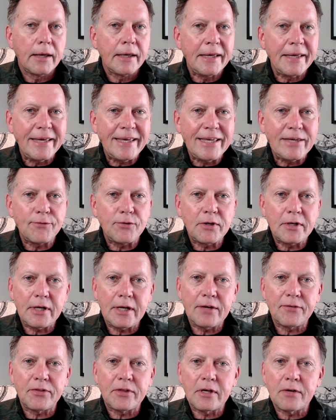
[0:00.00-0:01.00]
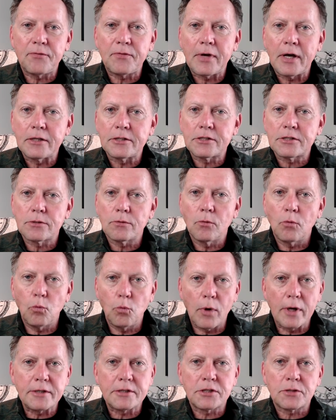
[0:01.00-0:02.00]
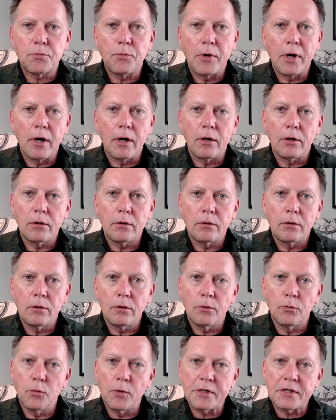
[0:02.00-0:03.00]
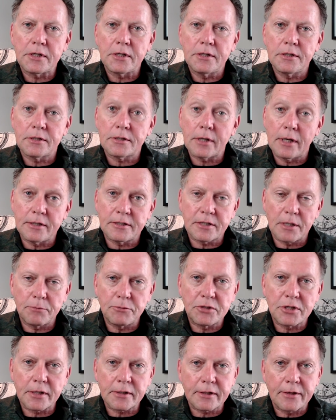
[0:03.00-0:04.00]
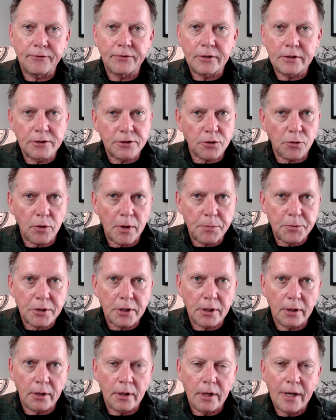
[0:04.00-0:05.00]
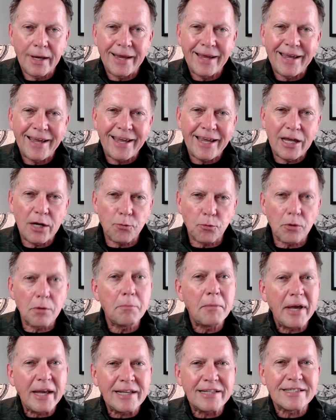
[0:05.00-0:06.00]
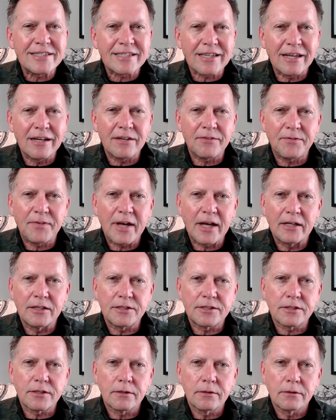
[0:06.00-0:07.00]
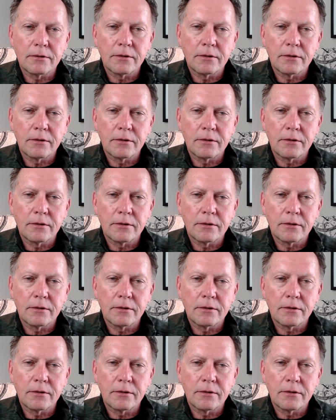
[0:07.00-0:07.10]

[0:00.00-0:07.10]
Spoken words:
Even if the offense was small, which is a subjective description, it remains an offense.